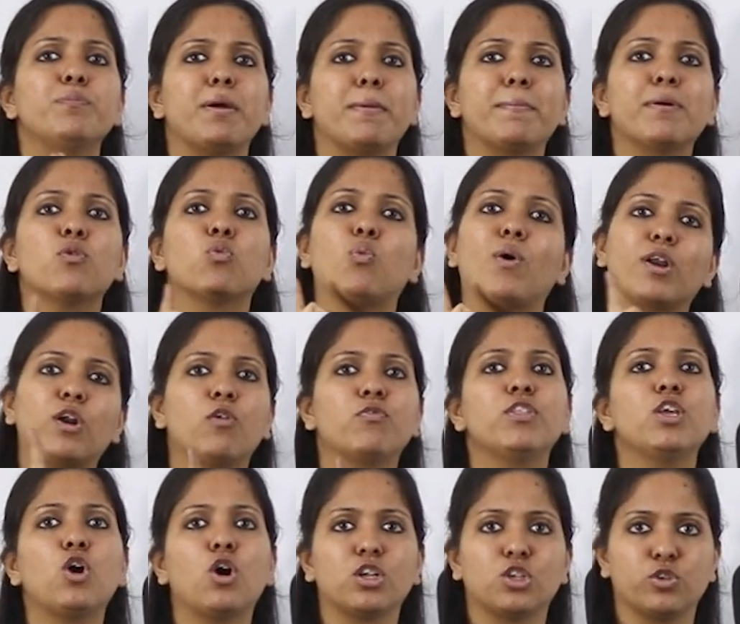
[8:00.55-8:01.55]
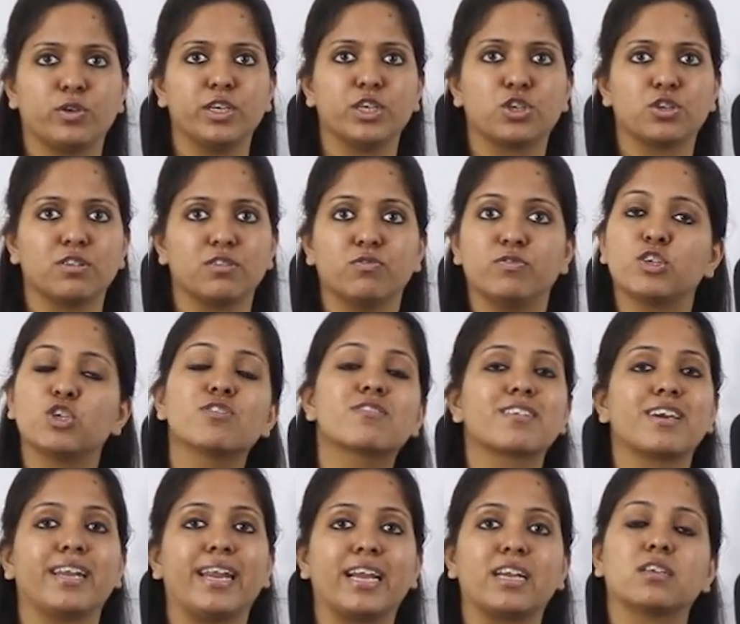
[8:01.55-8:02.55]
remember one of the conjugation, which is
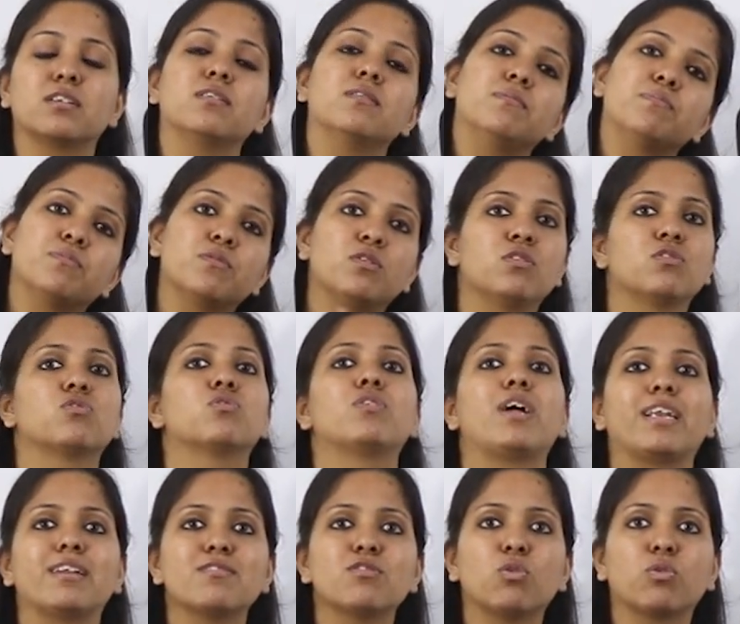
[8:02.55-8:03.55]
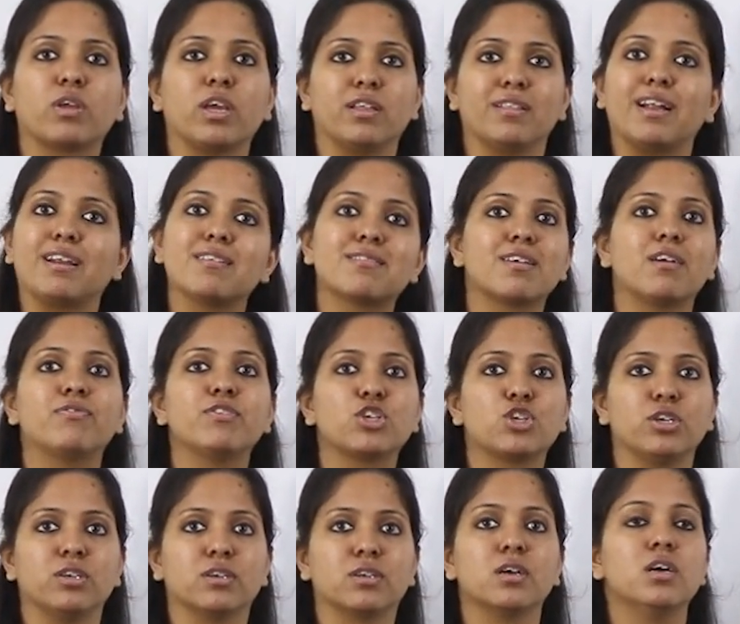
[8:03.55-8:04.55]
correct, so that is okay, that is
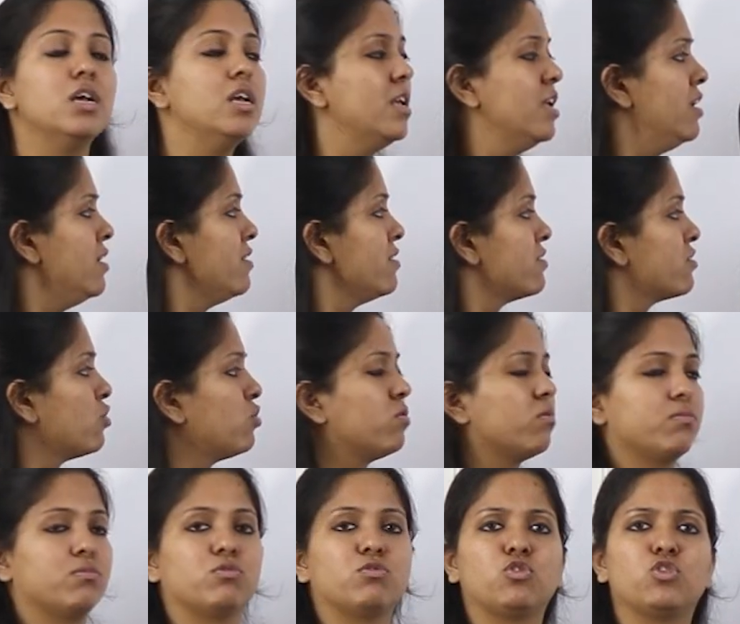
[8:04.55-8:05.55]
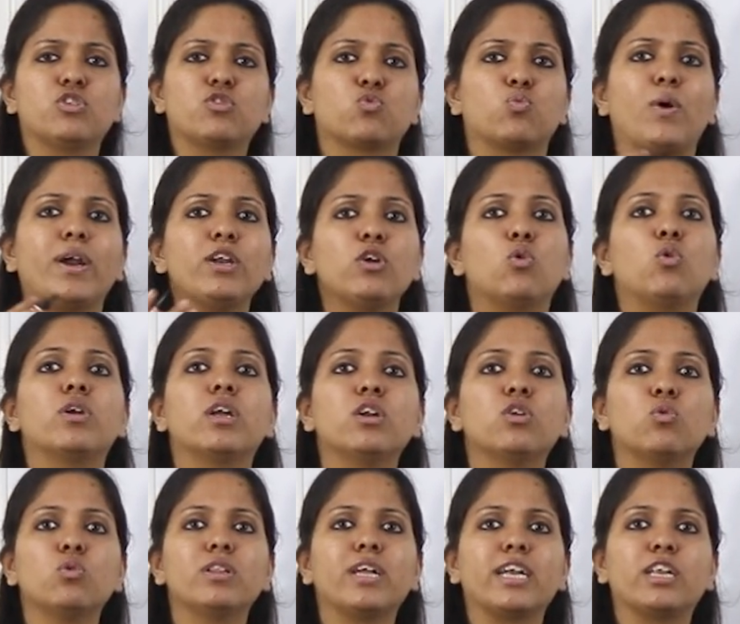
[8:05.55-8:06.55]
sufficient. So just one golden
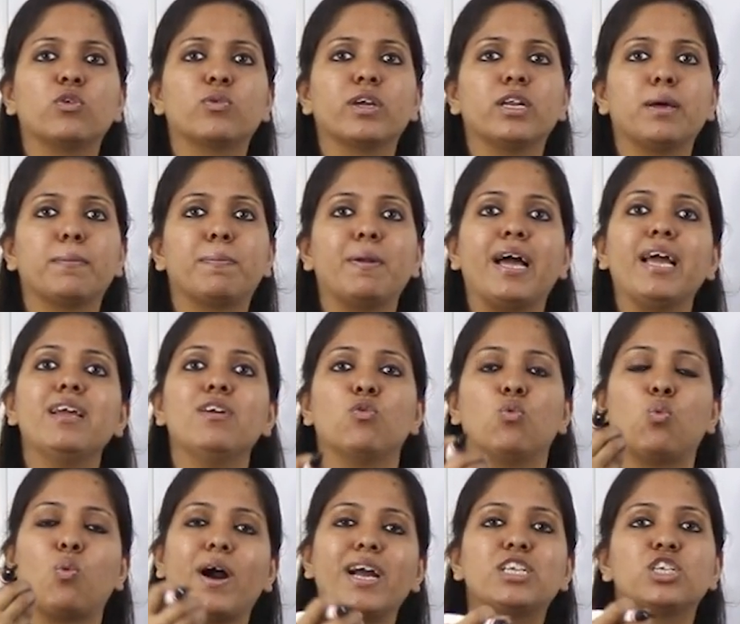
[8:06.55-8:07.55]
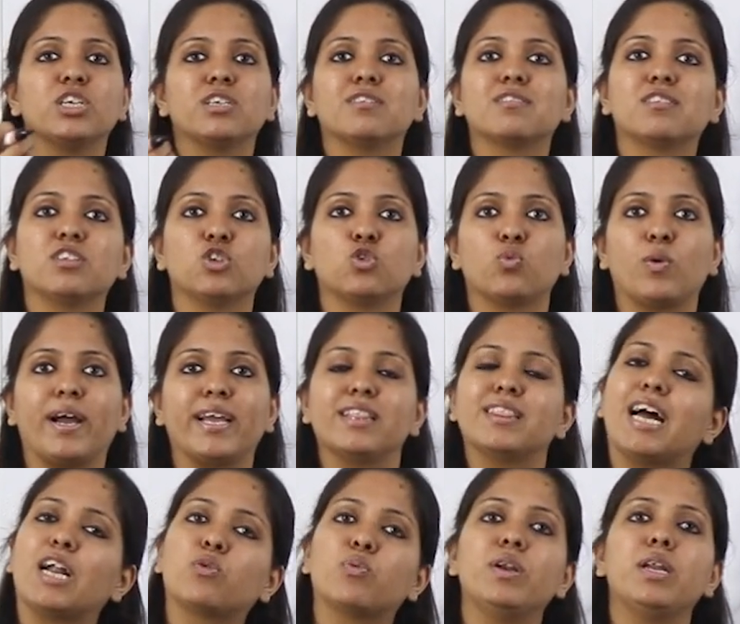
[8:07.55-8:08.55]
rule that you can apply, Y changes into I.
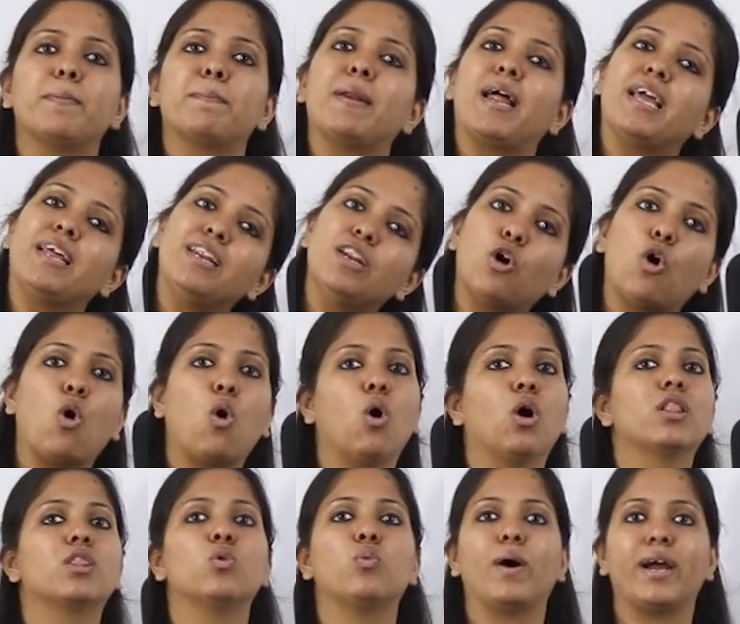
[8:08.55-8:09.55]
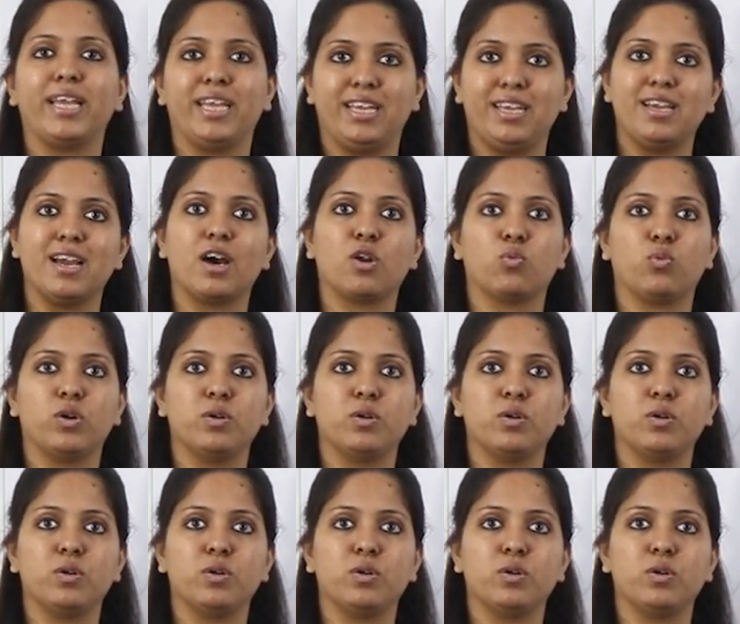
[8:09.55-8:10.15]
That will apply in all the YER